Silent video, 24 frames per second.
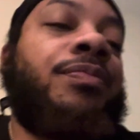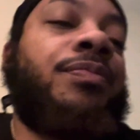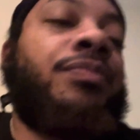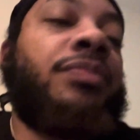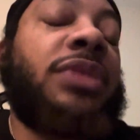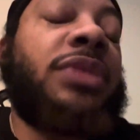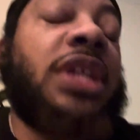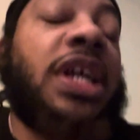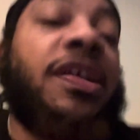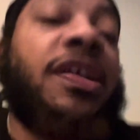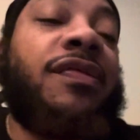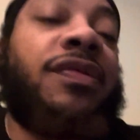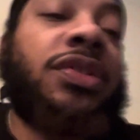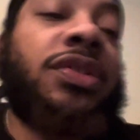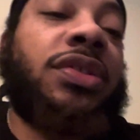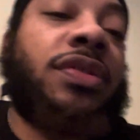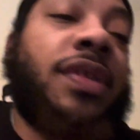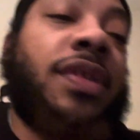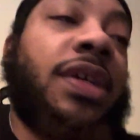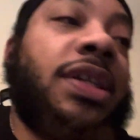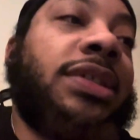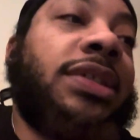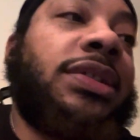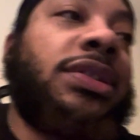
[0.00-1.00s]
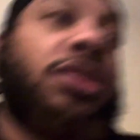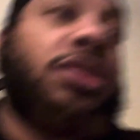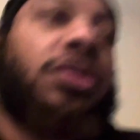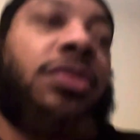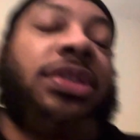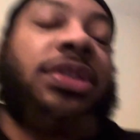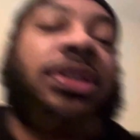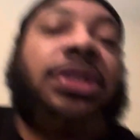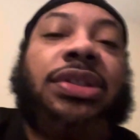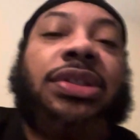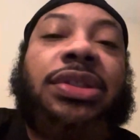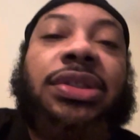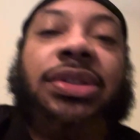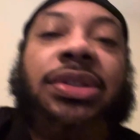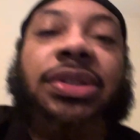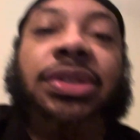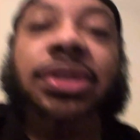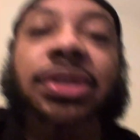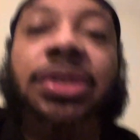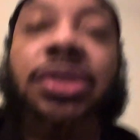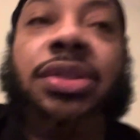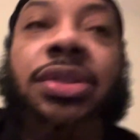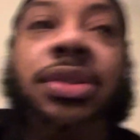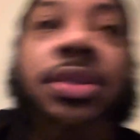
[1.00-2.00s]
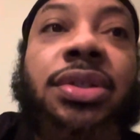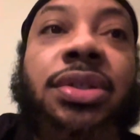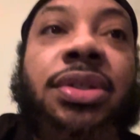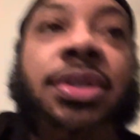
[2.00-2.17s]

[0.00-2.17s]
life is crazy. So this is